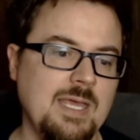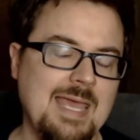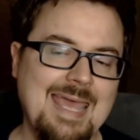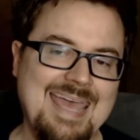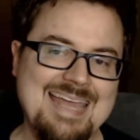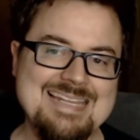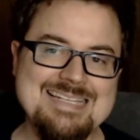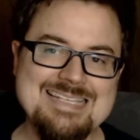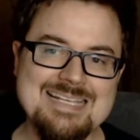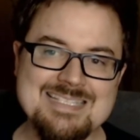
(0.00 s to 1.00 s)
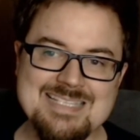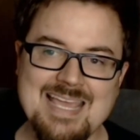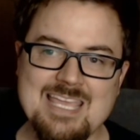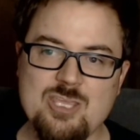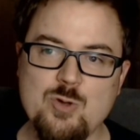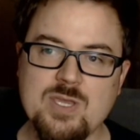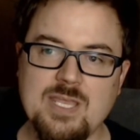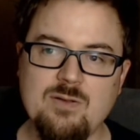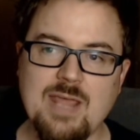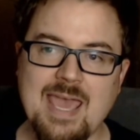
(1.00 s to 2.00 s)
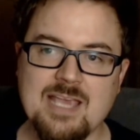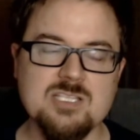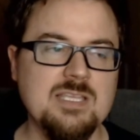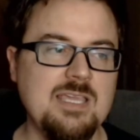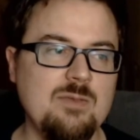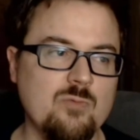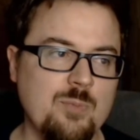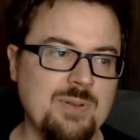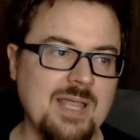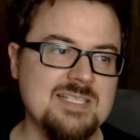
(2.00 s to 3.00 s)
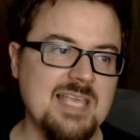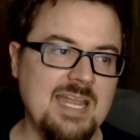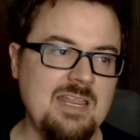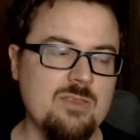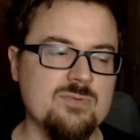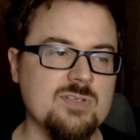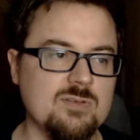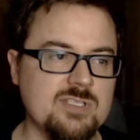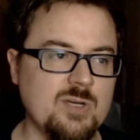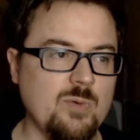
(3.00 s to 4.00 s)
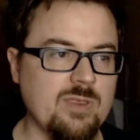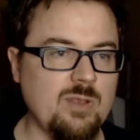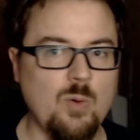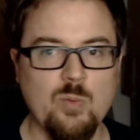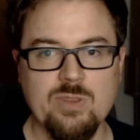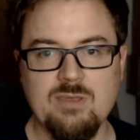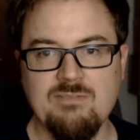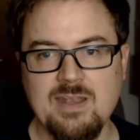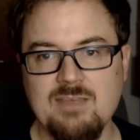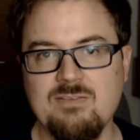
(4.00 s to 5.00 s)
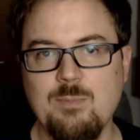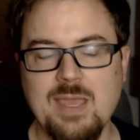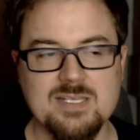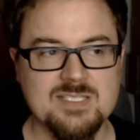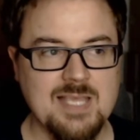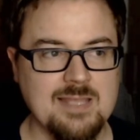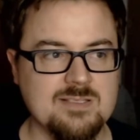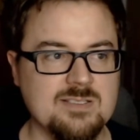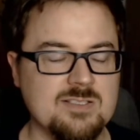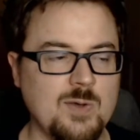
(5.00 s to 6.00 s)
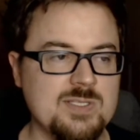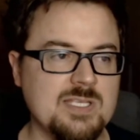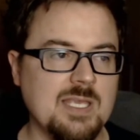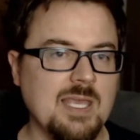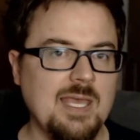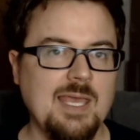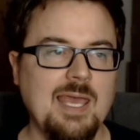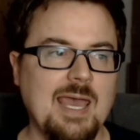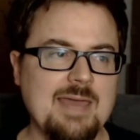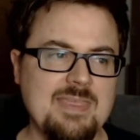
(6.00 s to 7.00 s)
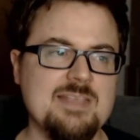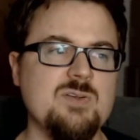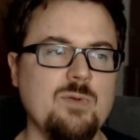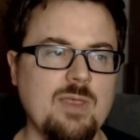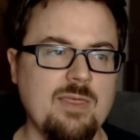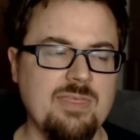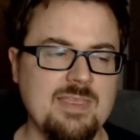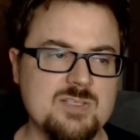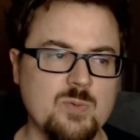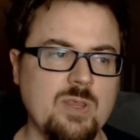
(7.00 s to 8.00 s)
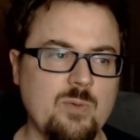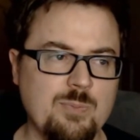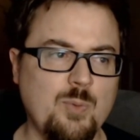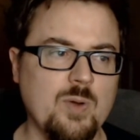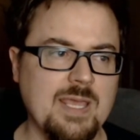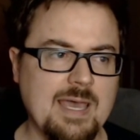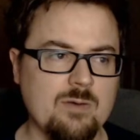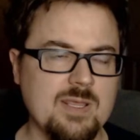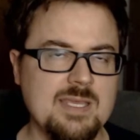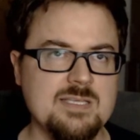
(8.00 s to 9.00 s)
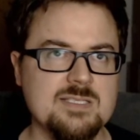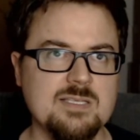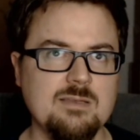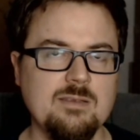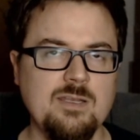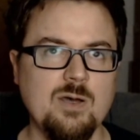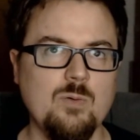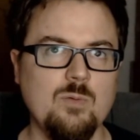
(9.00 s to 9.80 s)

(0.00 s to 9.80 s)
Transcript: And it does say you can actually replace any of the results here with a noteworthy event if it makes sense. So I think that's a thing that's really worth pointing out is, you